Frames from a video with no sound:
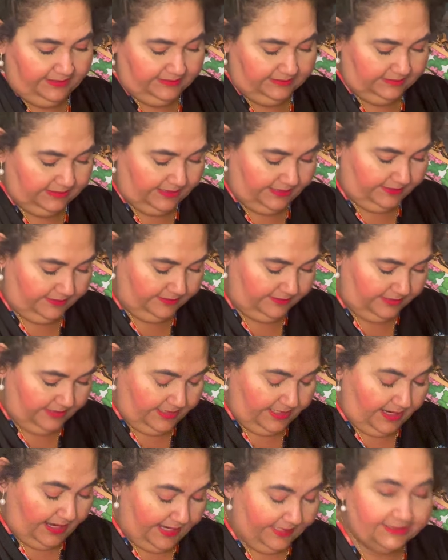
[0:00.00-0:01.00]
It's like
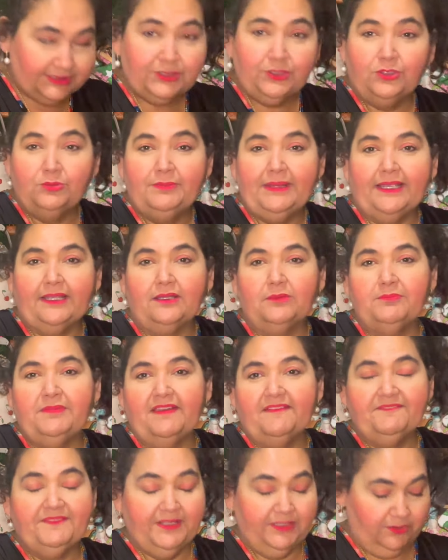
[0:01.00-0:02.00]
I told my
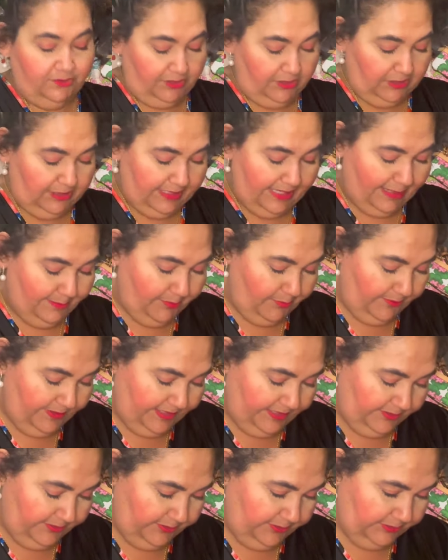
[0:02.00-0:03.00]
fellow
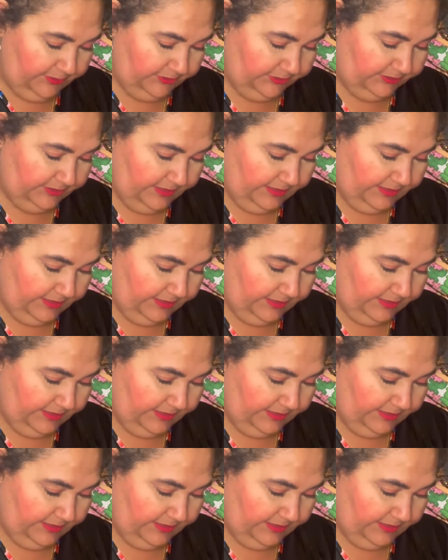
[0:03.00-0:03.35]
collaborators